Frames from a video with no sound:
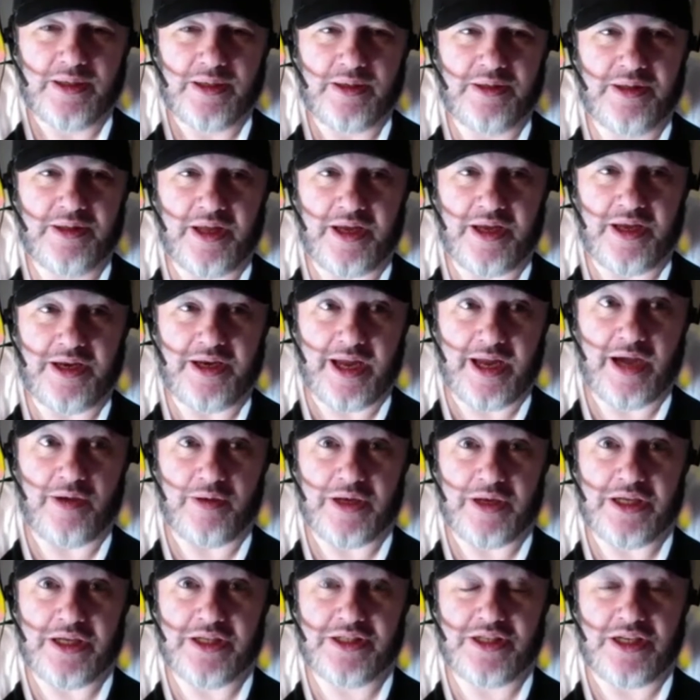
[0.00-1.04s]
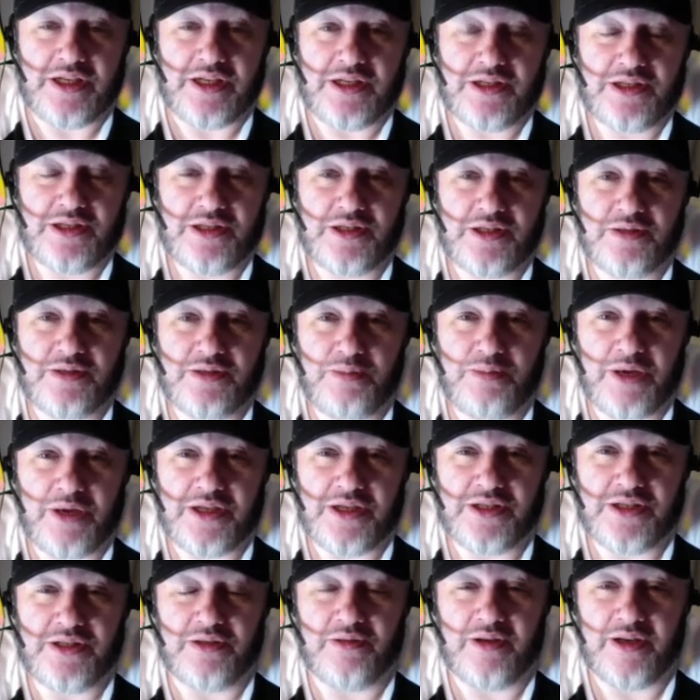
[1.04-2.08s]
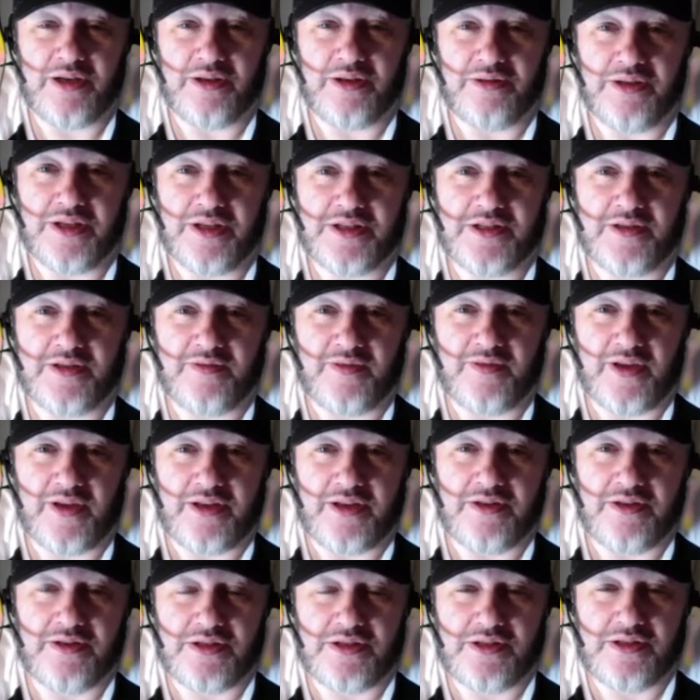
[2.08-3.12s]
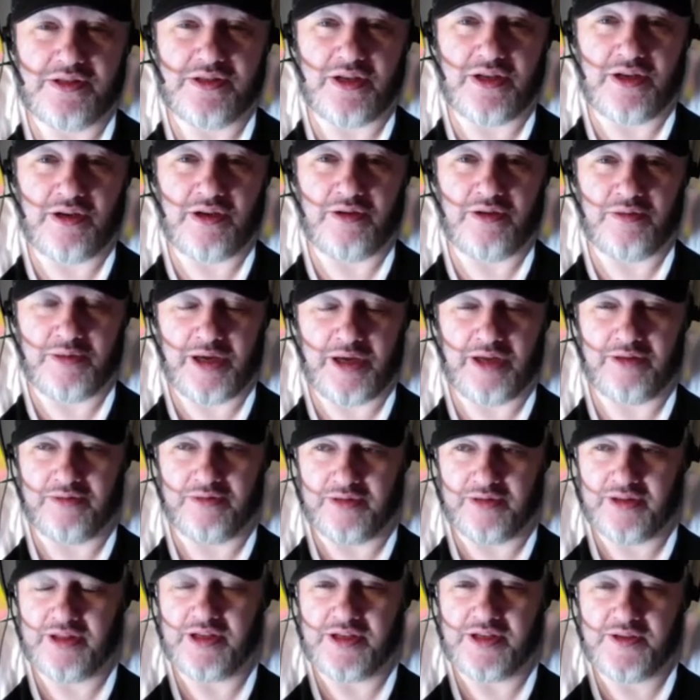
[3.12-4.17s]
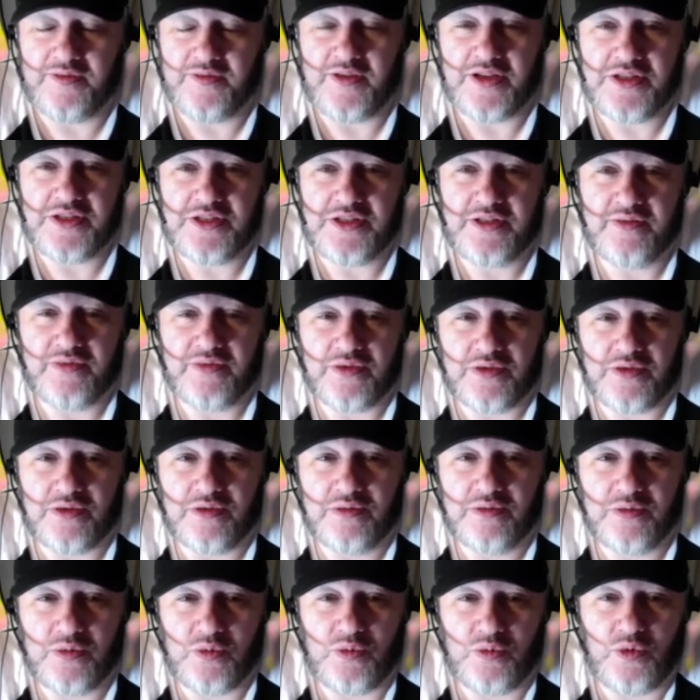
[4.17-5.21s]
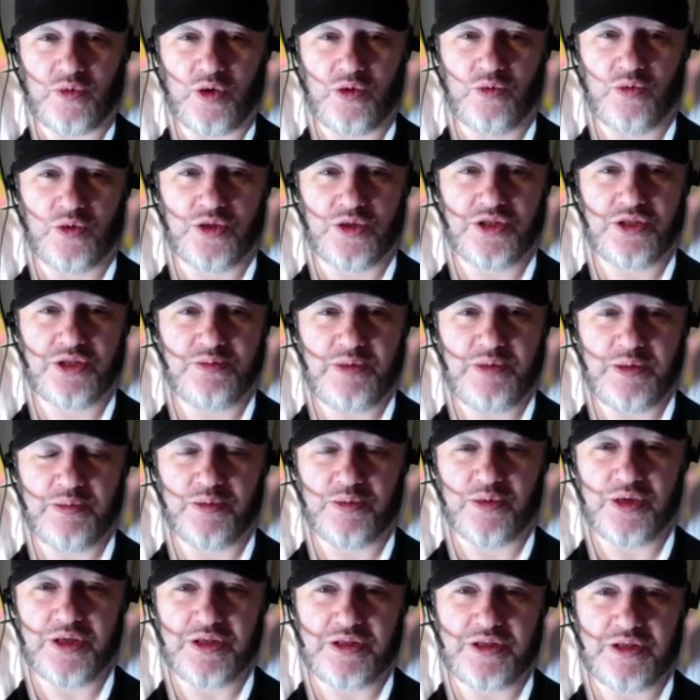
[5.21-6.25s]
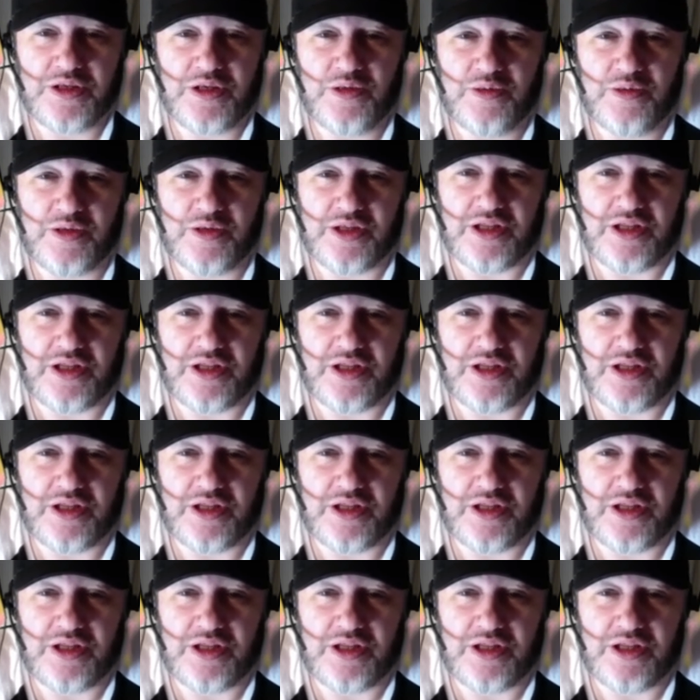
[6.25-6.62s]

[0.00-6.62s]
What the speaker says: that now exists based around this event, around this festival. What do people want to do with